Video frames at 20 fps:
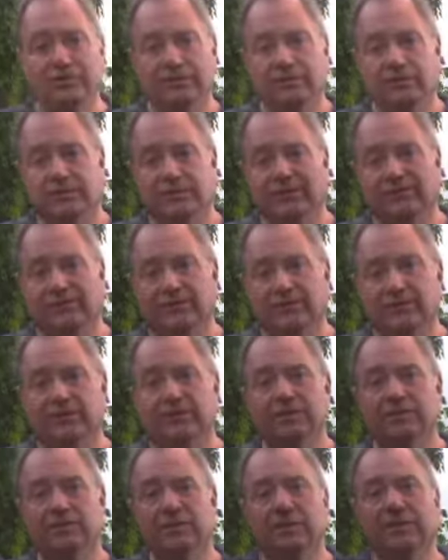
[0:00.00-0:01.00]

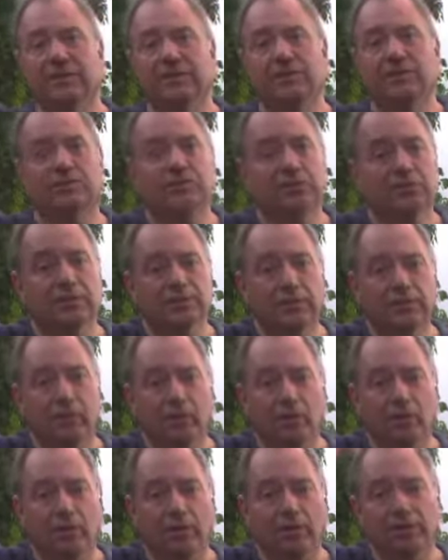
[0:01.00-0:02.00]
achievements to
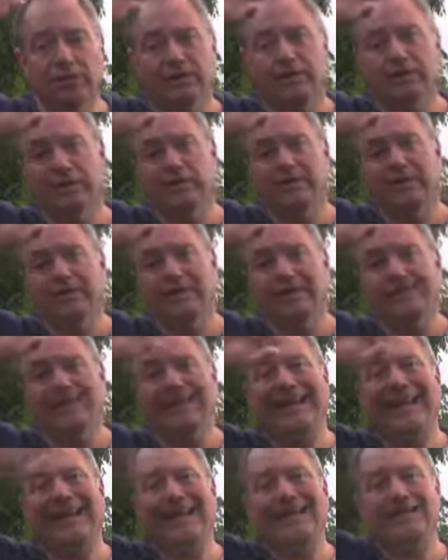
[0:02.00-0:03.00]
support
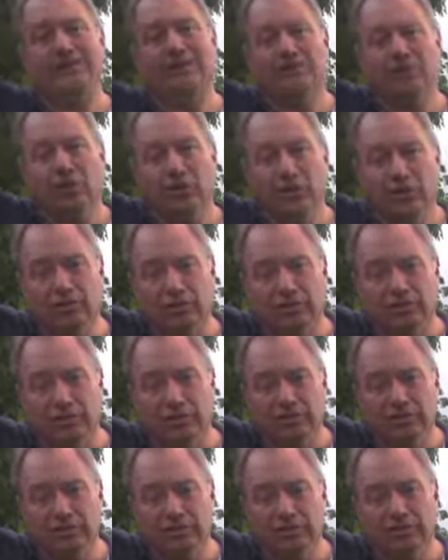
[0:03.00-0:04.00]
that external
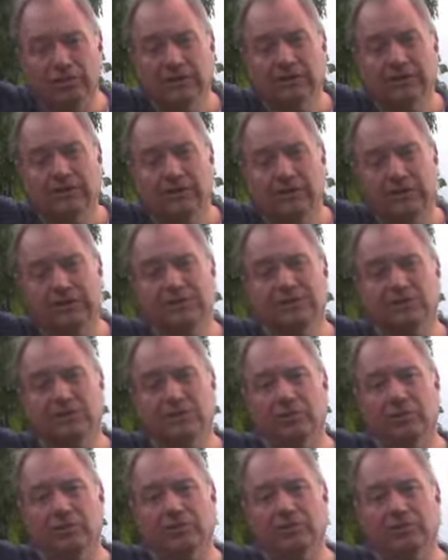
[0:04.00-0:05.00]

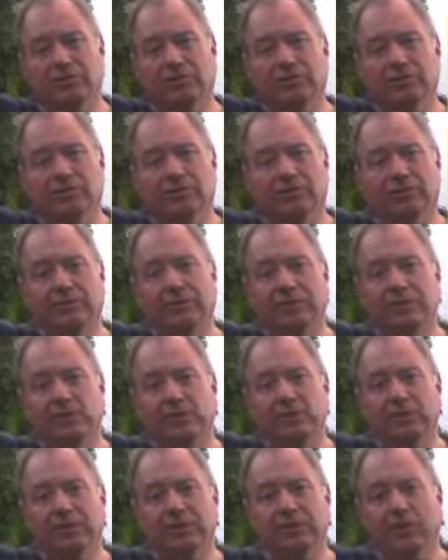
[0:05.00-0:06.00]
customer achievement of
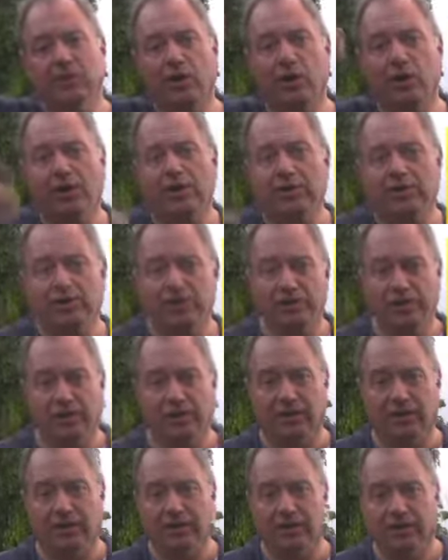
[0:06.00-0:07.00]
improving market
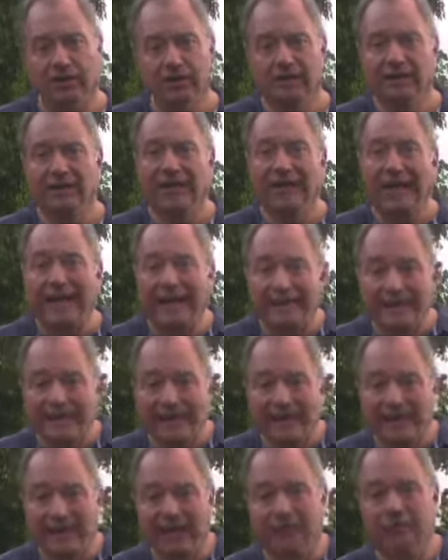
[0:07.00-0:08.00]
share. And
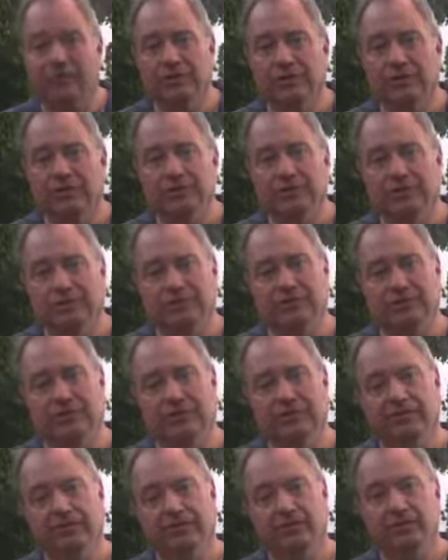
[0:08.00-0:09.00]
then I would
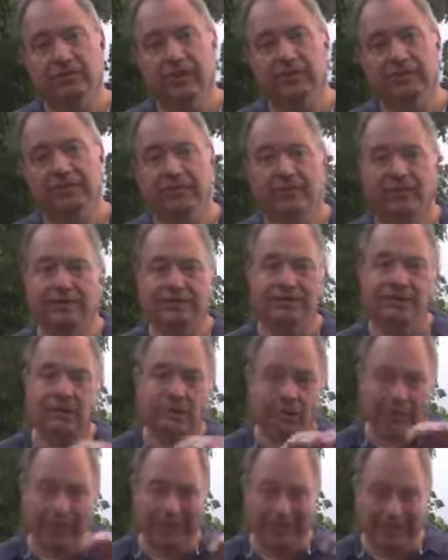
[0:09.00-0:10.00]
drop down and say,
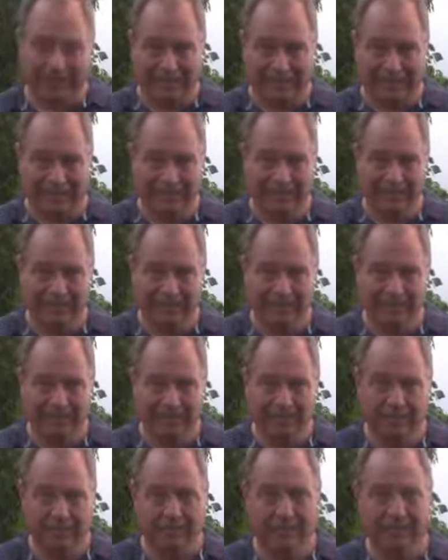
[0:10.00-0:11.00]
okay,
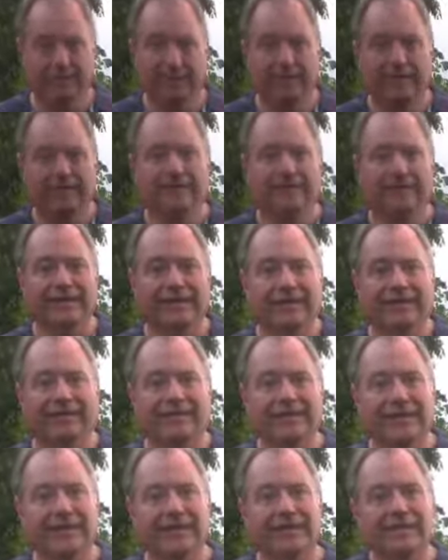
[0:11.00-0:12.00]
to get
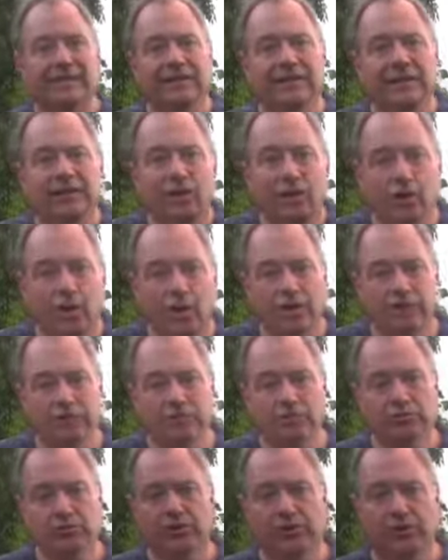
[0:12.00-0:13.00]
that
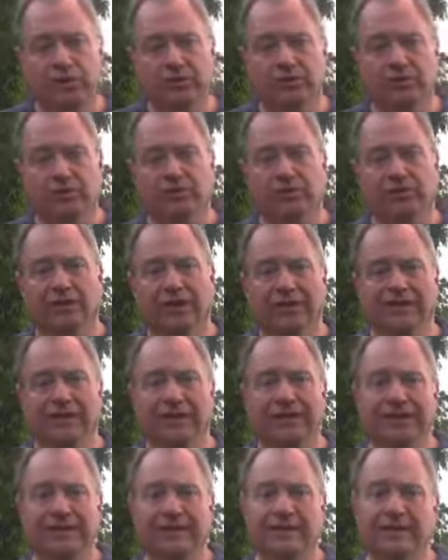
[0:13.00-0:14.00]
cost reduction, I
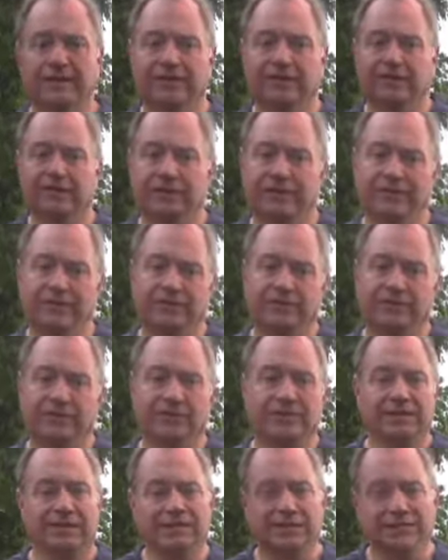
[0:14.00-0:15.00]
need achievements
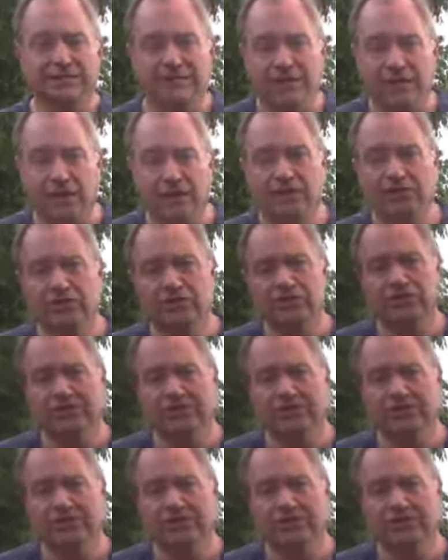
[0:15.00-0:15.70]
at the functional